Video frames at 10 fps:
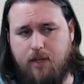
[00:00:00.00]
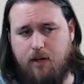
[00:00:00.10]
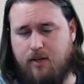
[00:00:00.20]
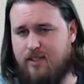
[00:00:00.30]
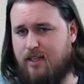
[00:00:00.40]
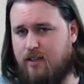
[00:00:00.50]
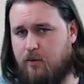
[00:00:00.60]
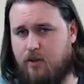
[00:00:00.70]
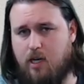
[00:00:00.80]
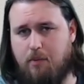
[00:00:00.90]
You know, he's dealing
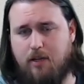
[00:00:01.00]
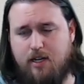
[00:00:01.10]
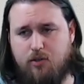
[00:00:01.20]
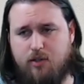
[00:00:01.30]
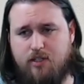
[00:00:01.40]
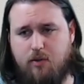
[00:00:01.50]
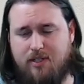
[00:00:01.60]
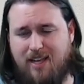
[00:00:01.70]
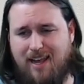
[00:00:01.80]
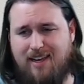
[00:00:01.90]
with a couple injuries to
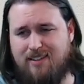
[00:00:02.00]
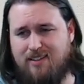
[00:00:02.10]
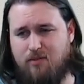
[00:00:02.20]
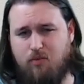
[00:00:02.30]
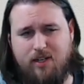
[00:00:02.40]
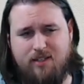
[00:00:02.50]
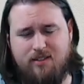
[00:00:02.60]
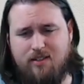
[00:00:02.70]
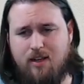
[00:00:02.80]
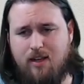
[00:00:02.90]
his hands and wrists.